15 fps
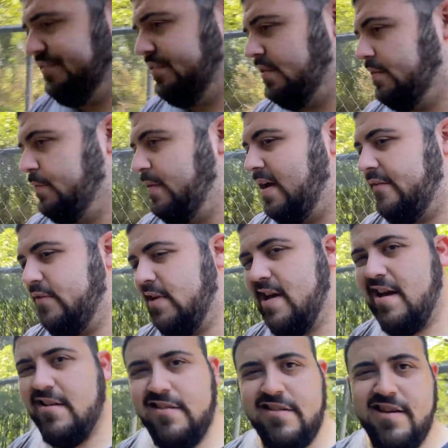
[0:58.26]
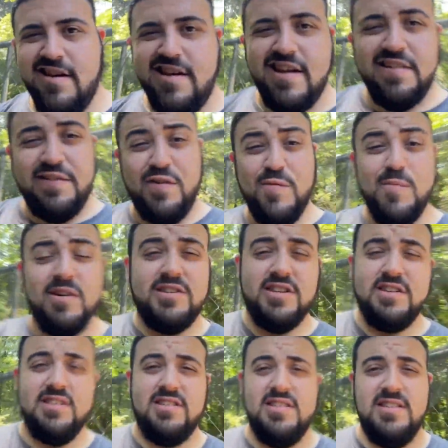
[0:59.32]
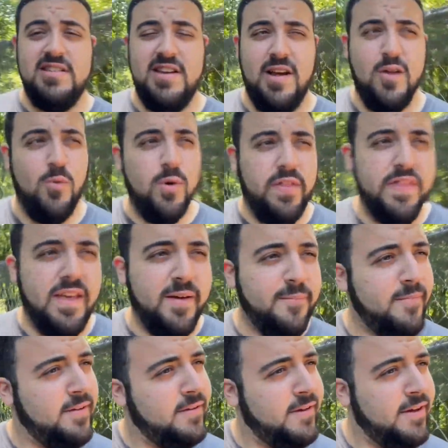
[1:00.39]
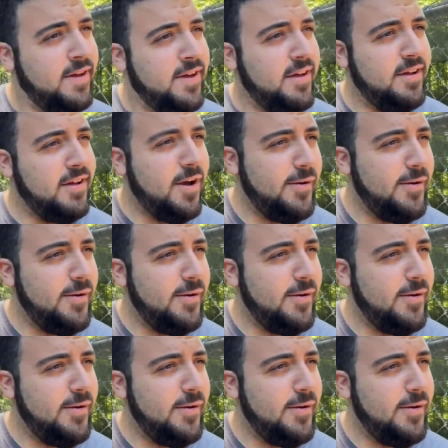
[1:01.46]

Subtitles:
since we haven't gone too much into detail with them. Oh, we